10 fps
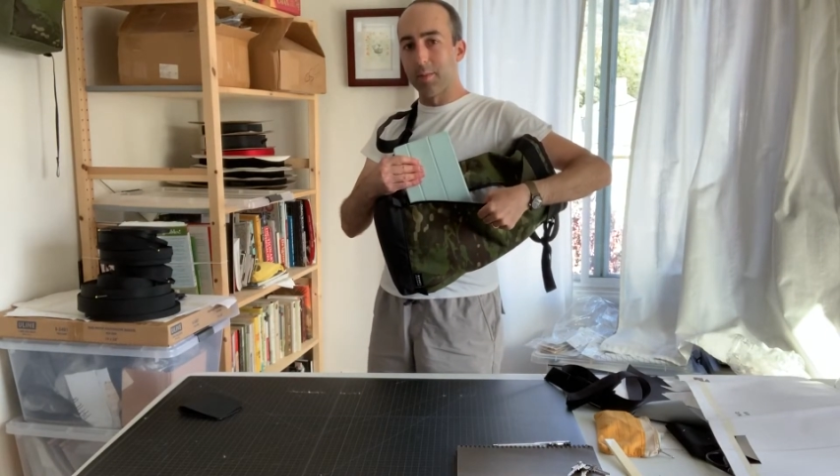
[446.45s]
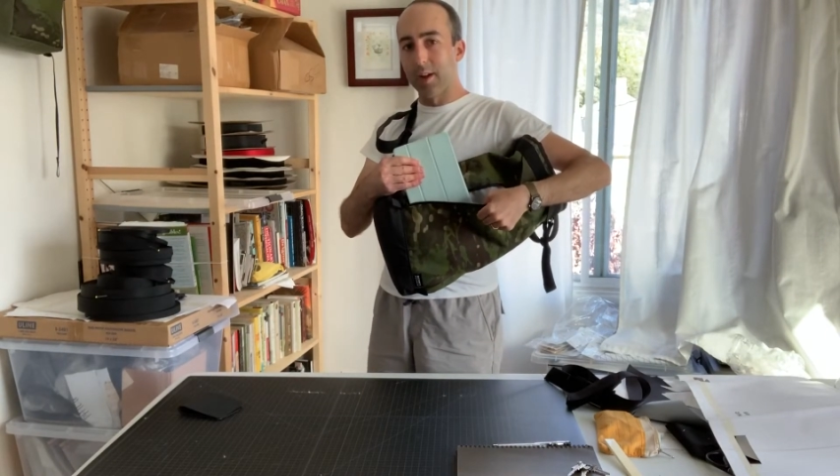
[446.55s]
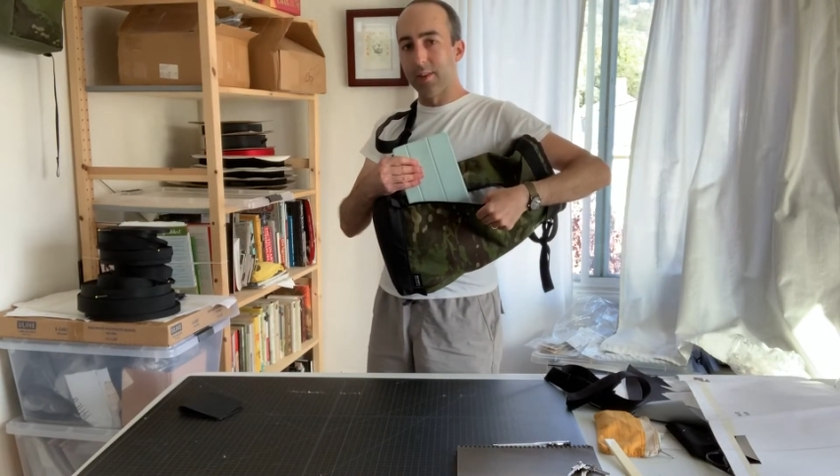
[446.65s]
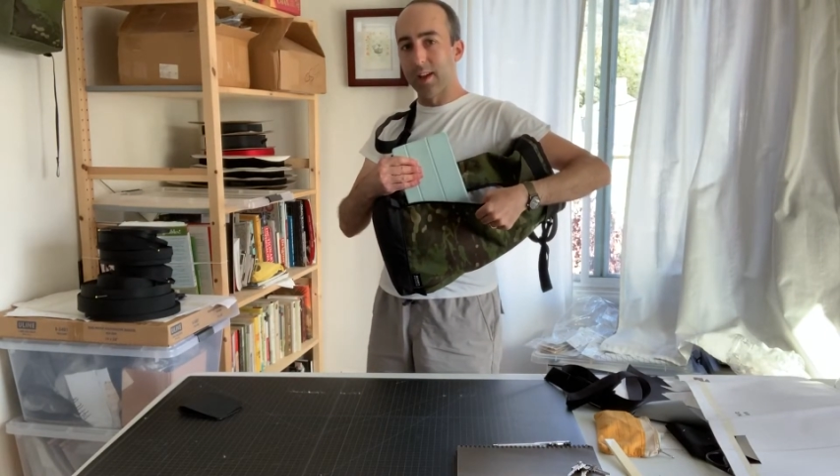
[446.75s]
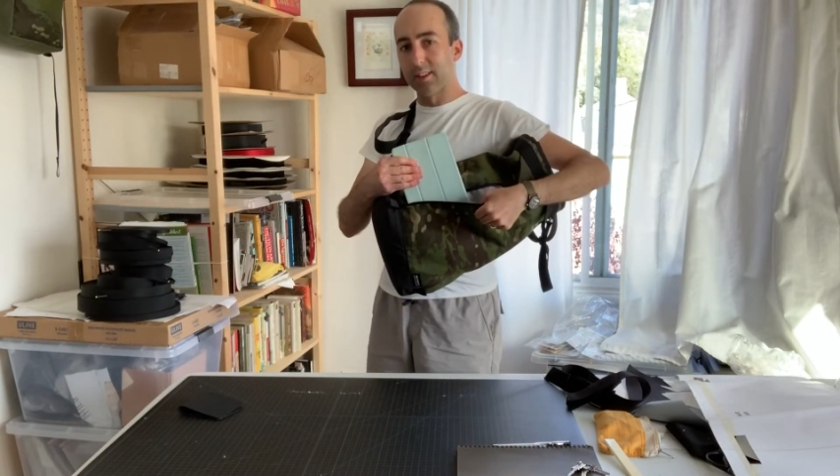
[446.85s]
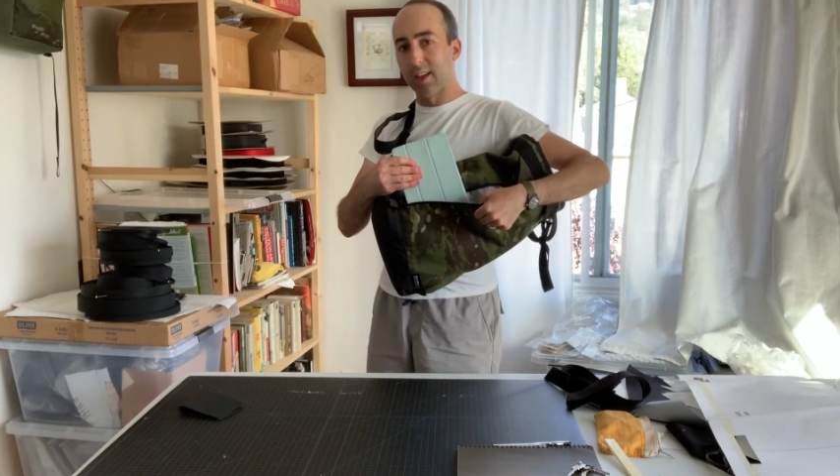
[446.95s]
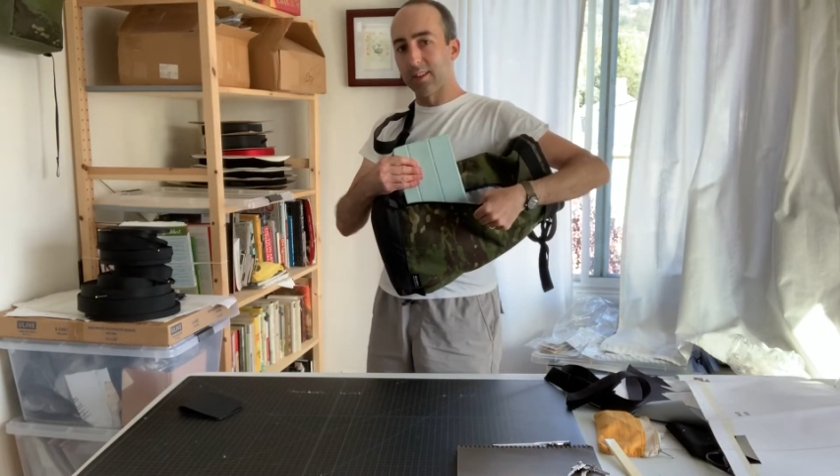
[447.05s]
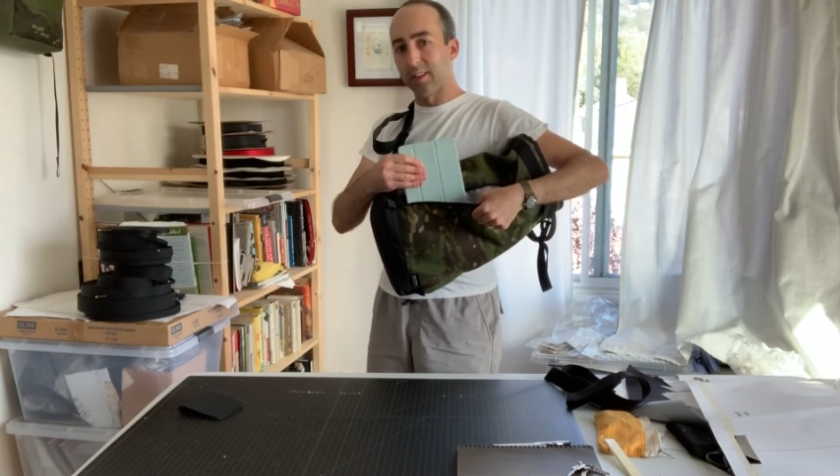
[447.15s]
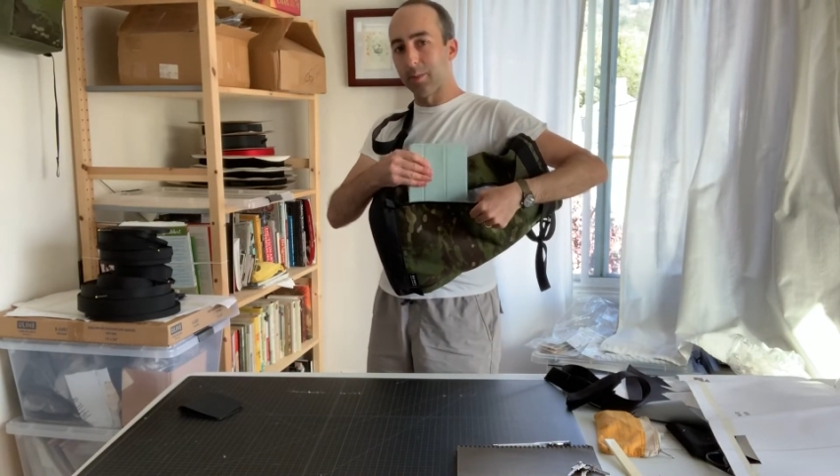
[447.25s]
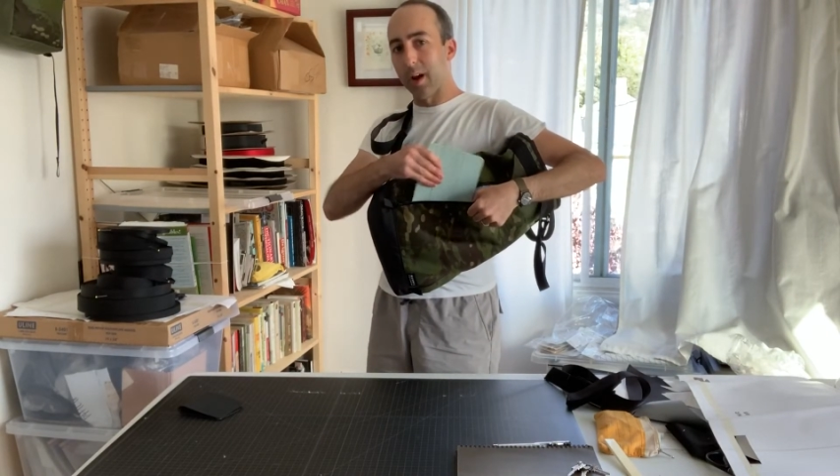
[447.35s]
my fast
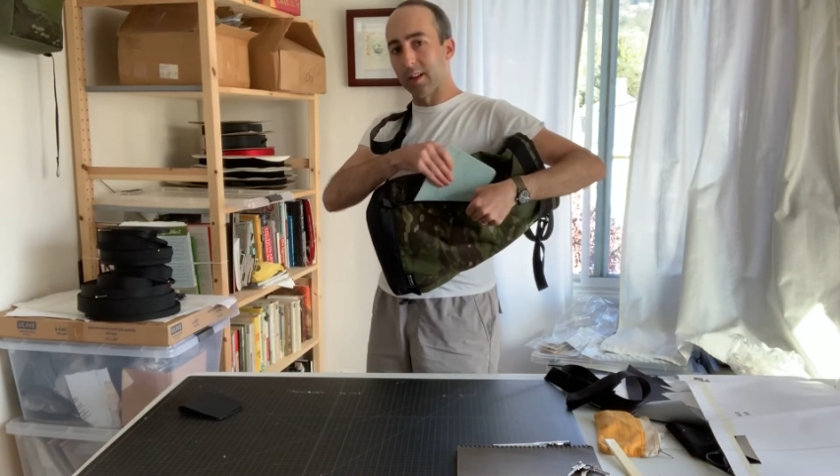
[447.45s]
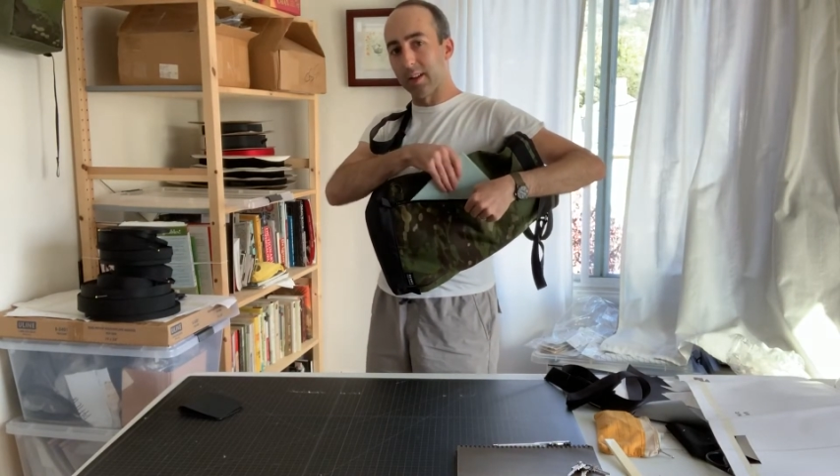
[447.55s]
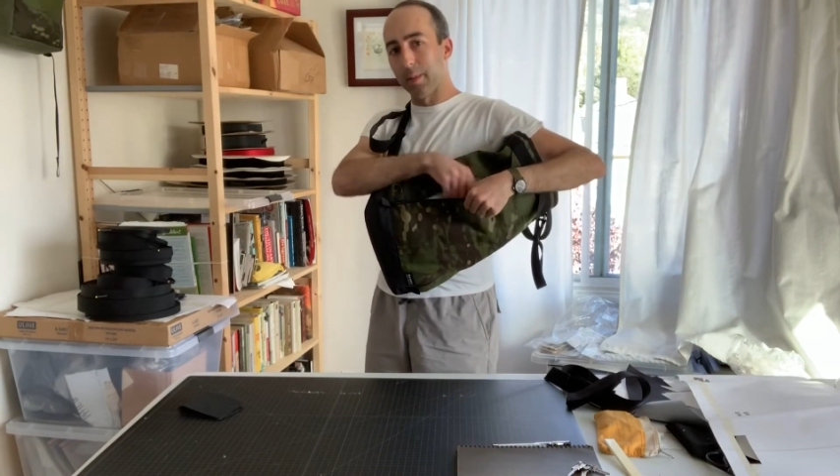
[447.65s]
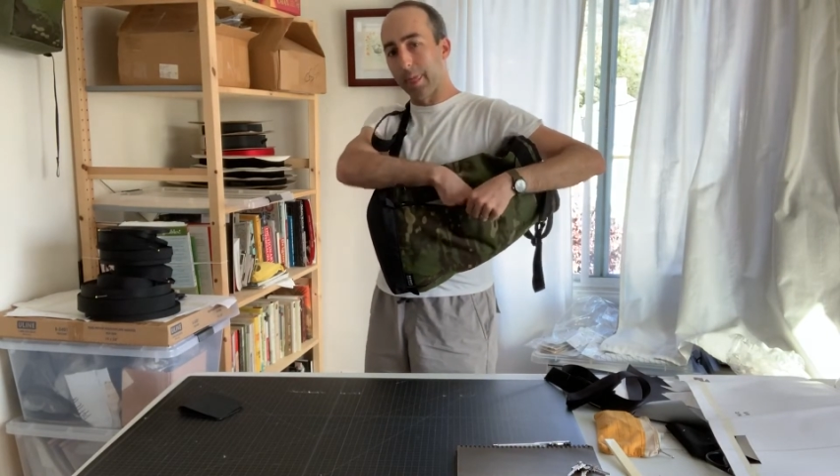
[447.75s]
access pocket.